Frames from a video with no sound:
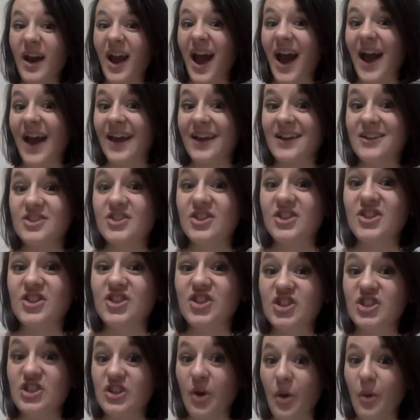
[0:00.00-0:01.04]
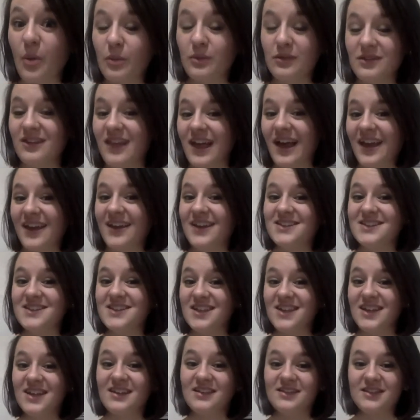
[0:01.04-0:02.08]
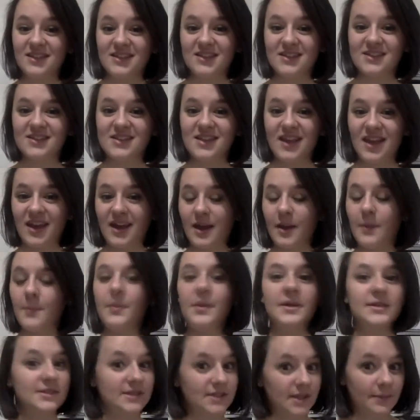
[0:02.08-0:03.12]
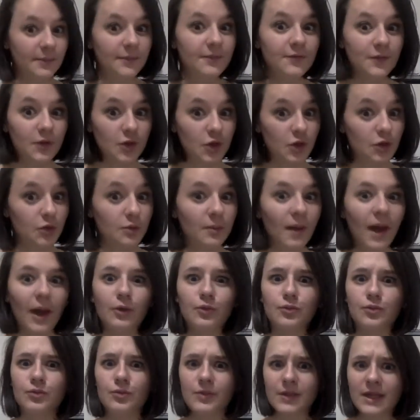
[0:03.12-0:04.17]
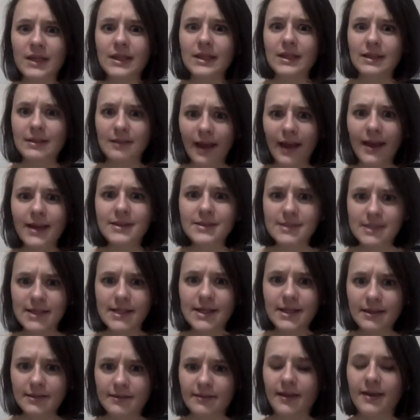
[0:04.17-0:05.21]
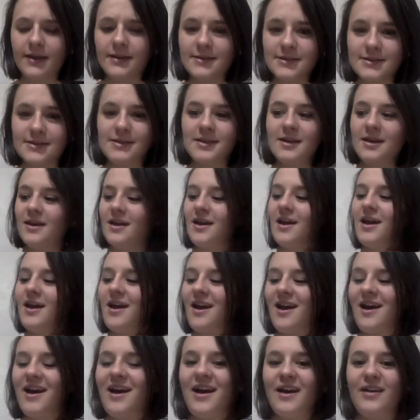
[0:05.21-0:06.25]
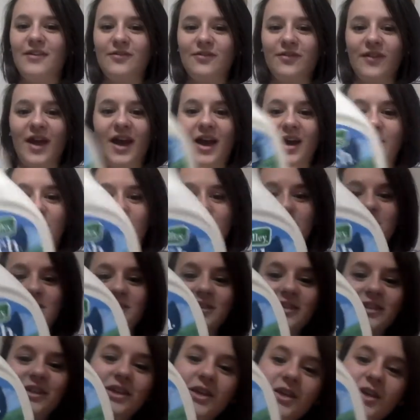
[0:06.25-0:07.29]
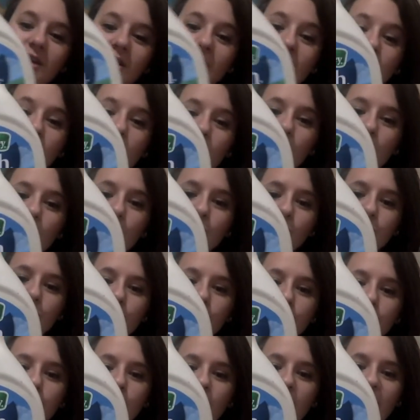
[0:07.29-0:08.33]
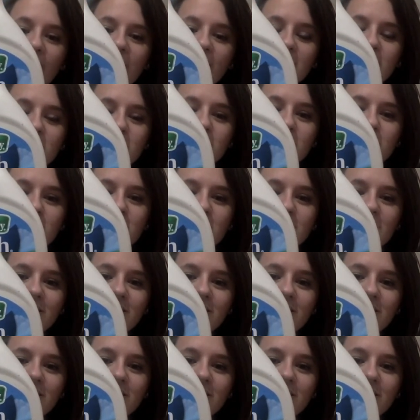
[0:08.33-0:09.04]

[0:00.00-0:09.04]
I actually don't like to eat this thing, but some of you might really like to eat this. I found ranch.